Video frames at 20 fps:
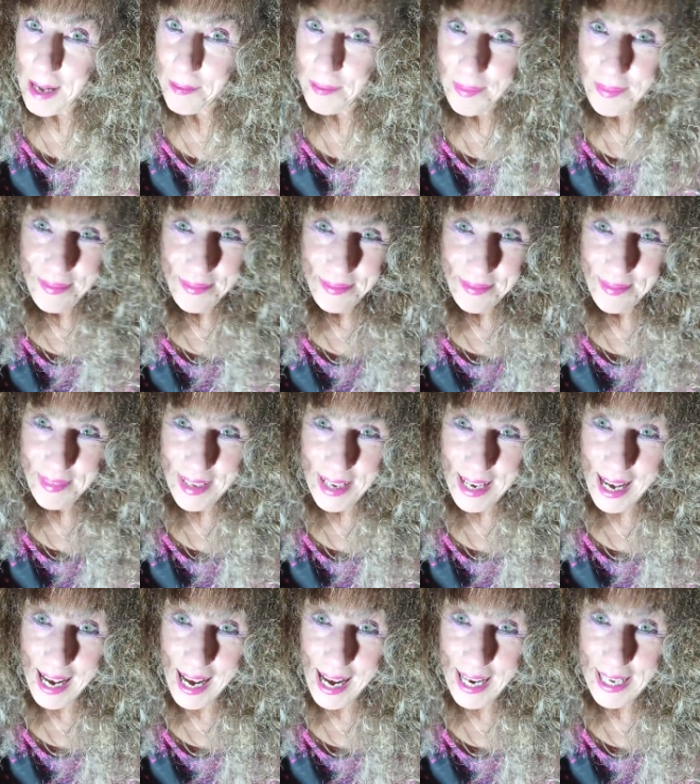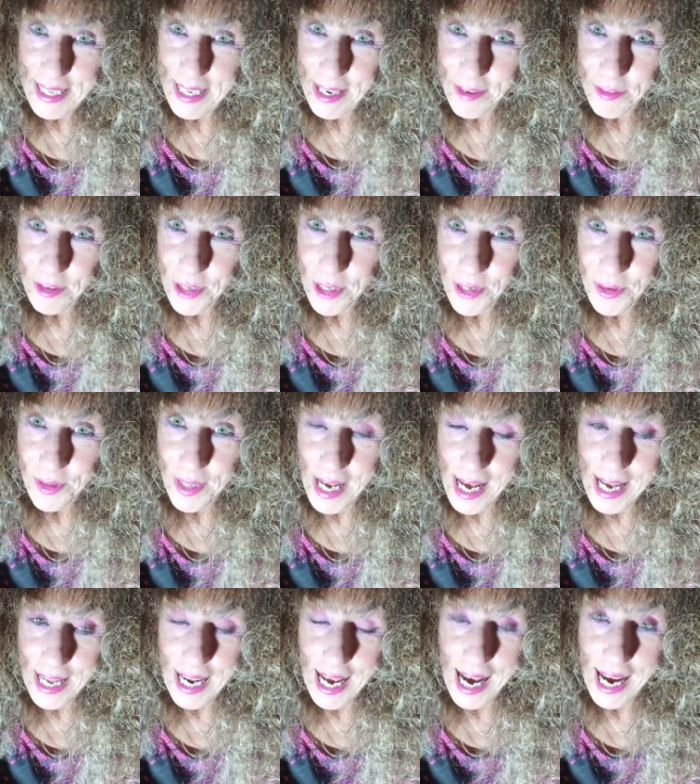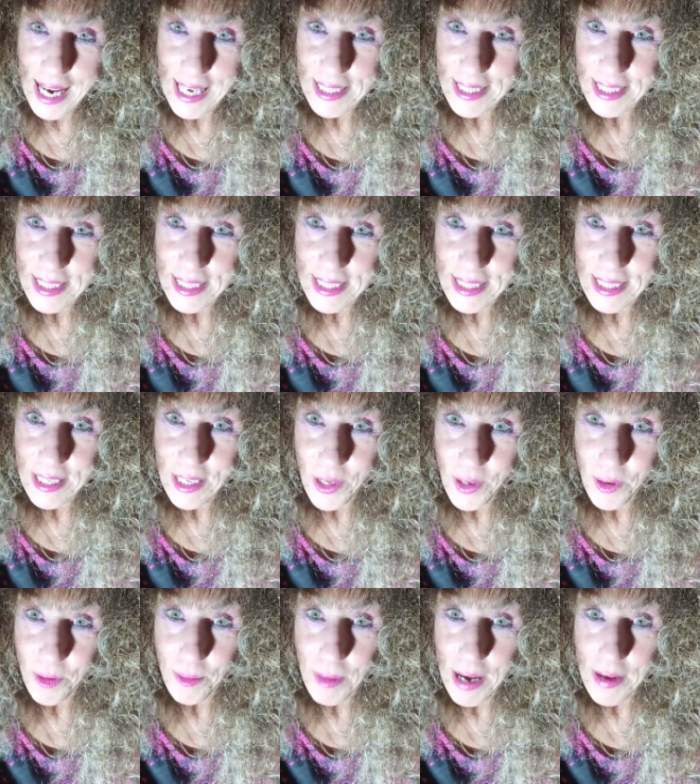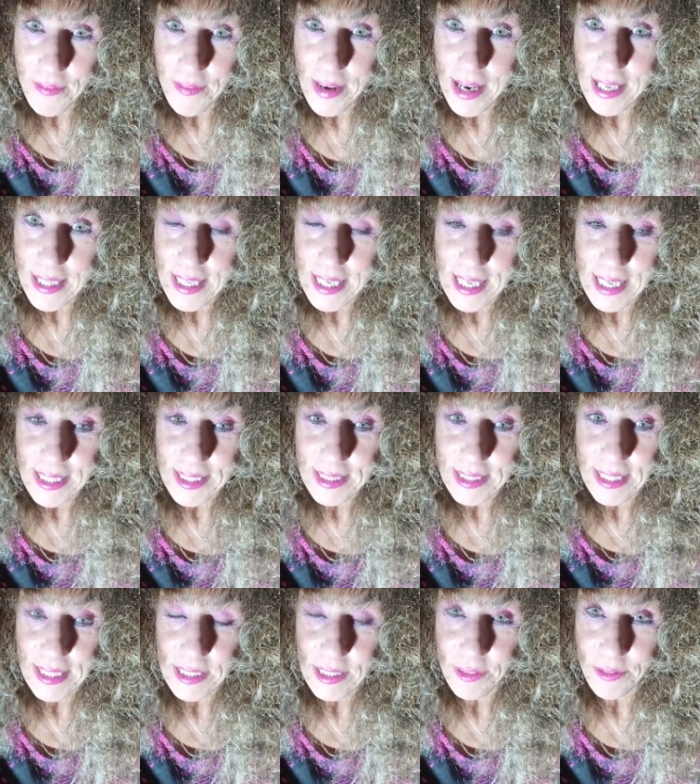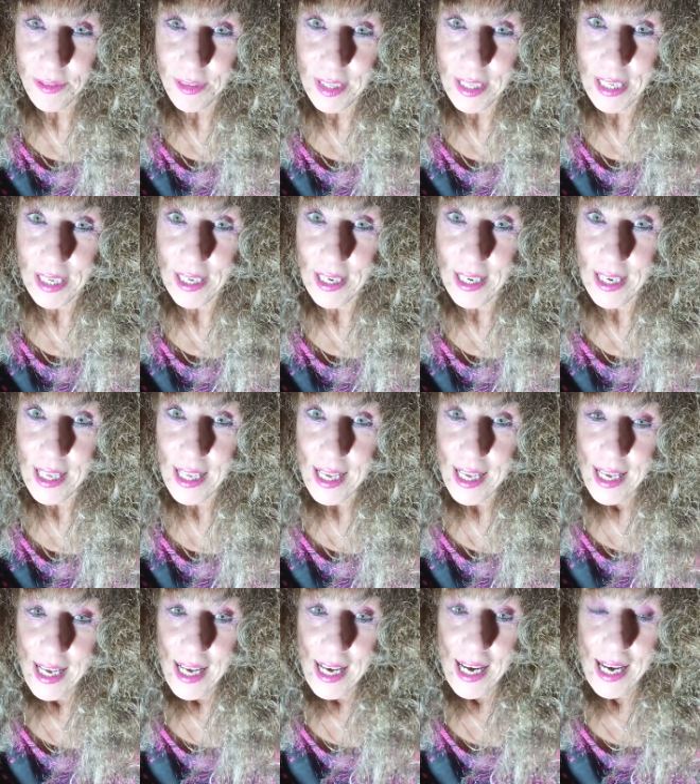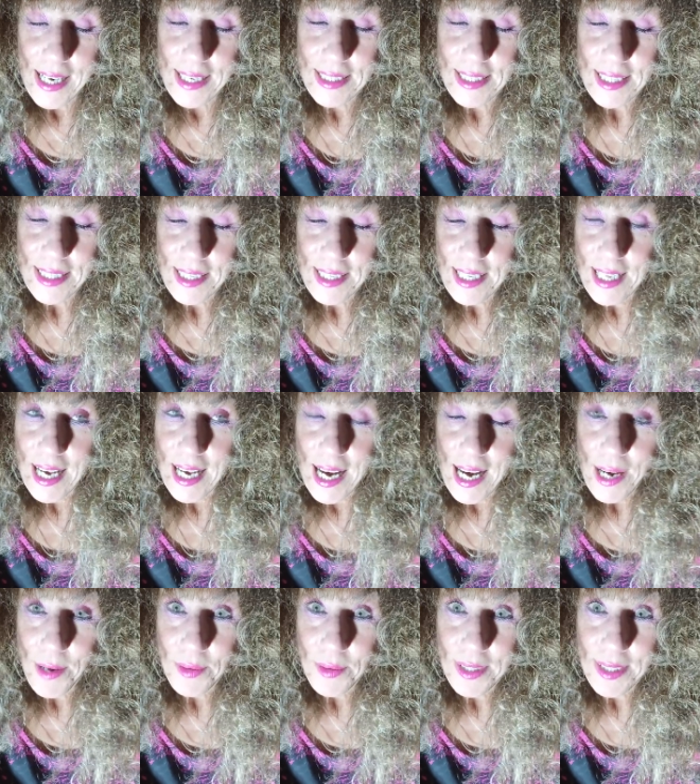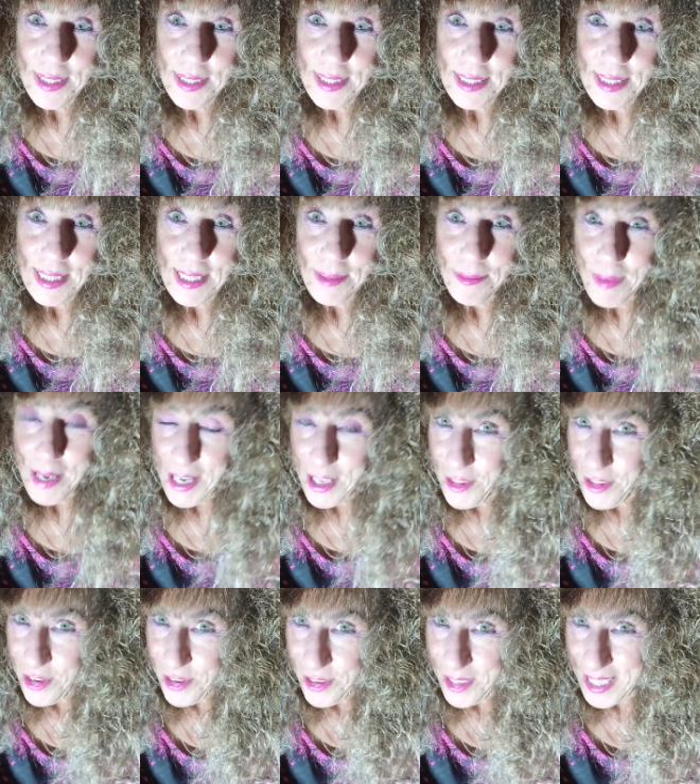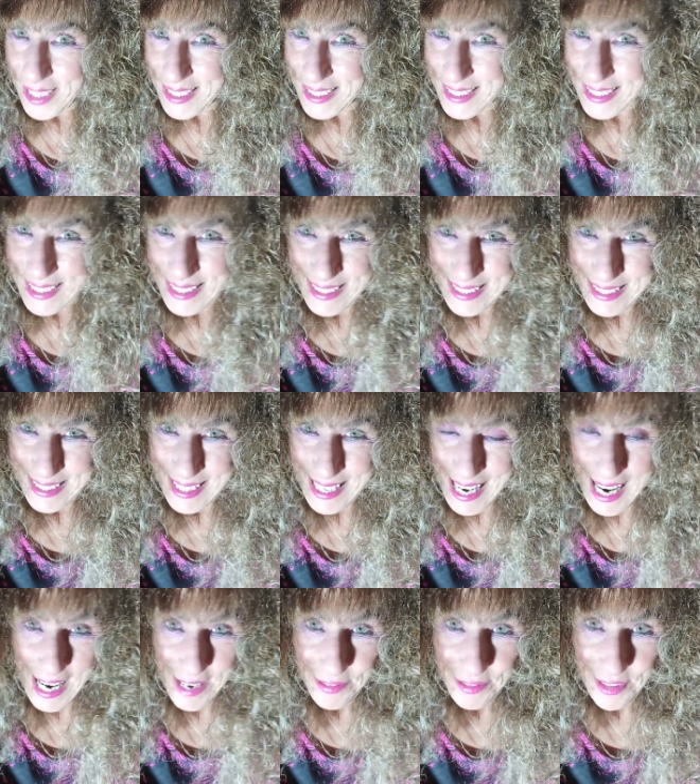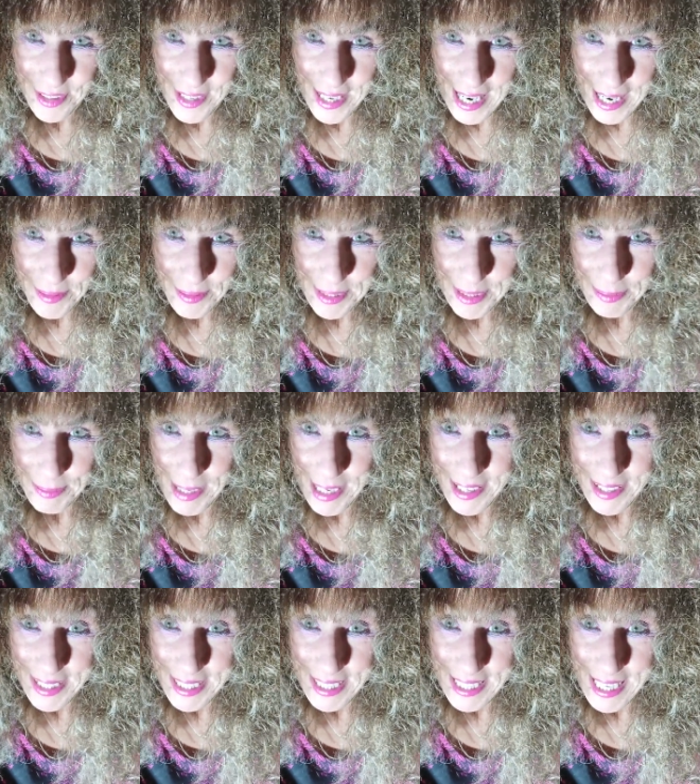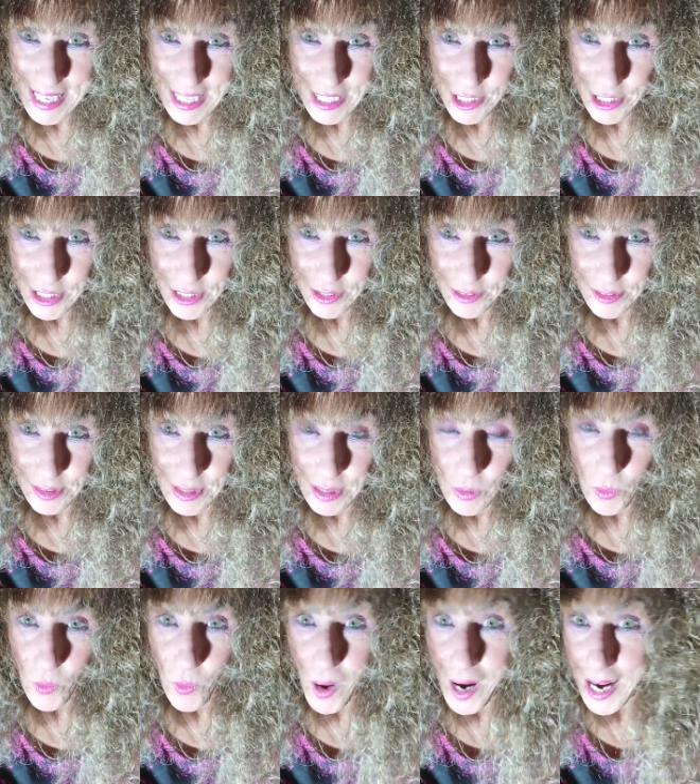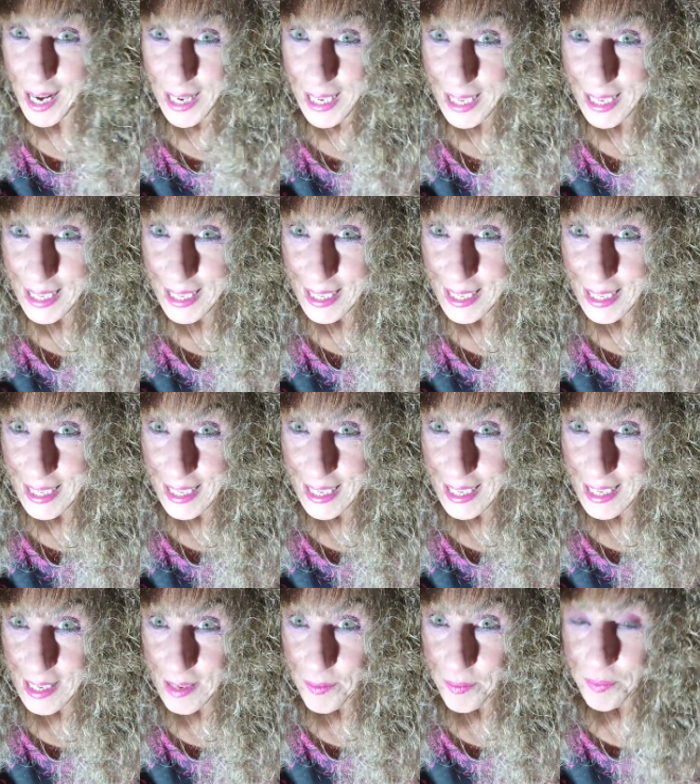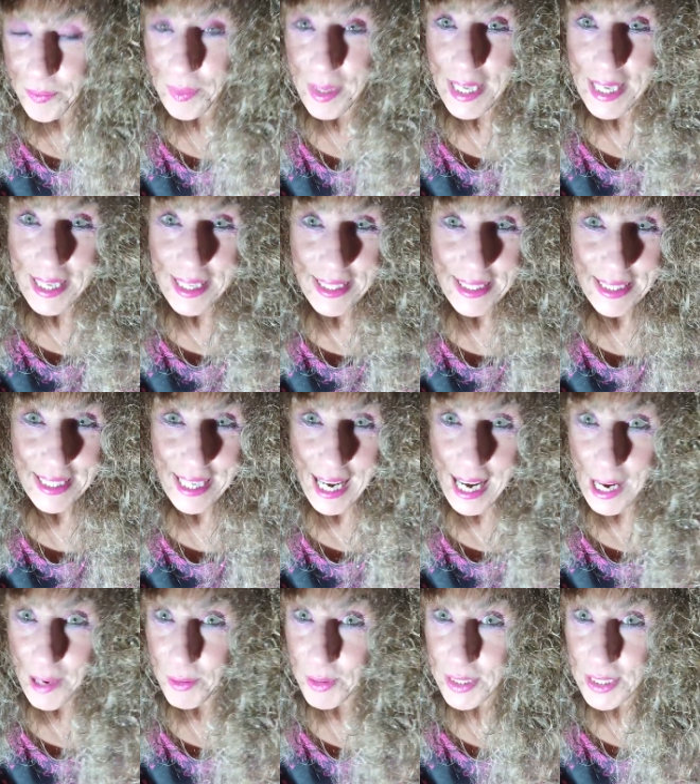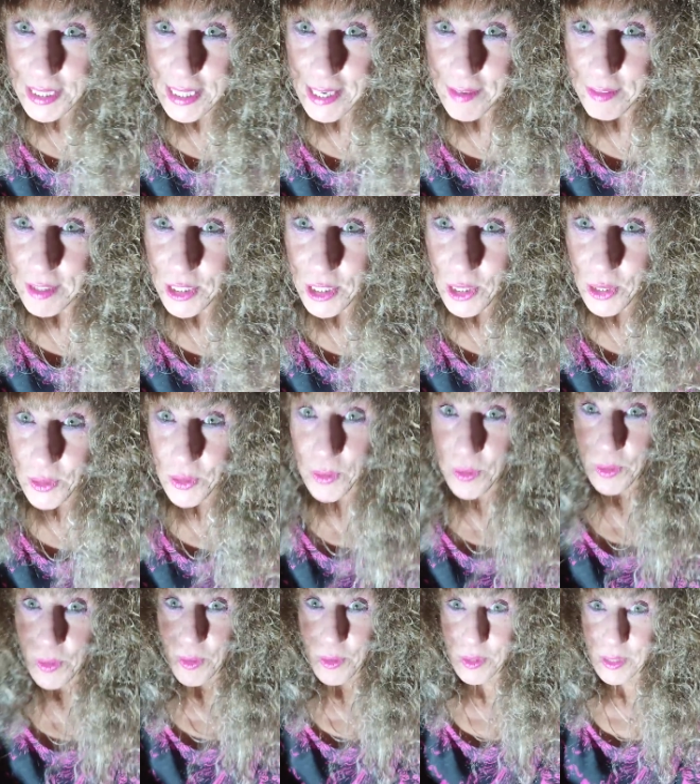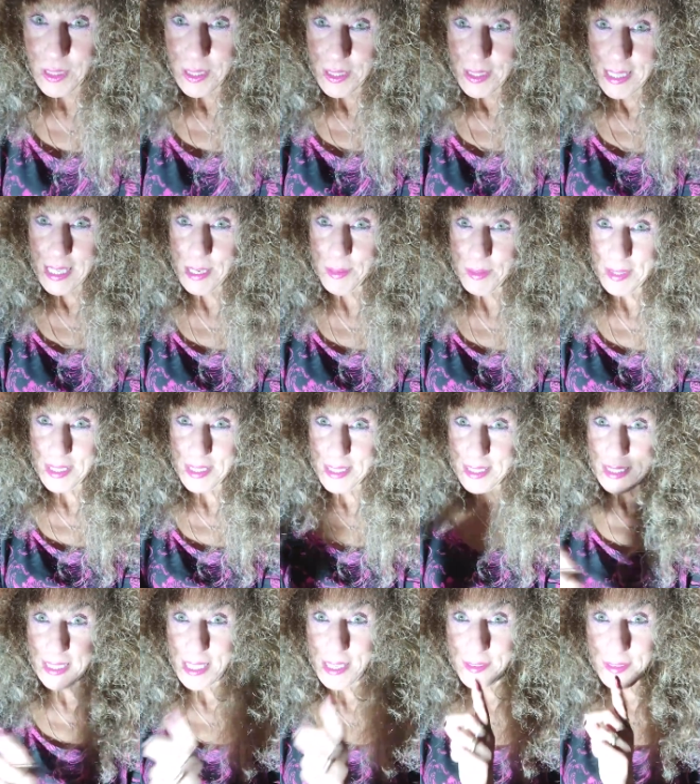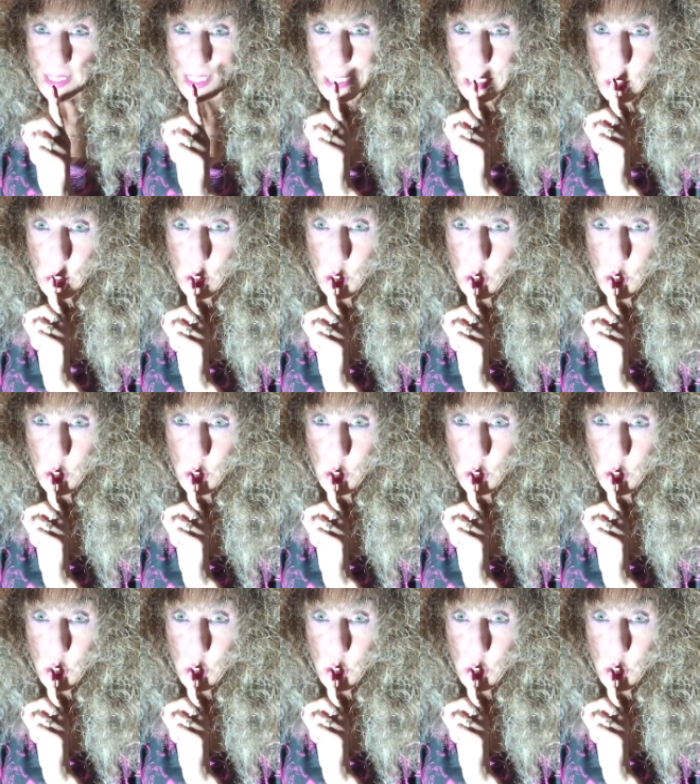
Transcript: up, I never knew that. I didn't know my father had schizophrenia until I was in my 30s, after I was married and had children. Why? Because I was never told it was a secret.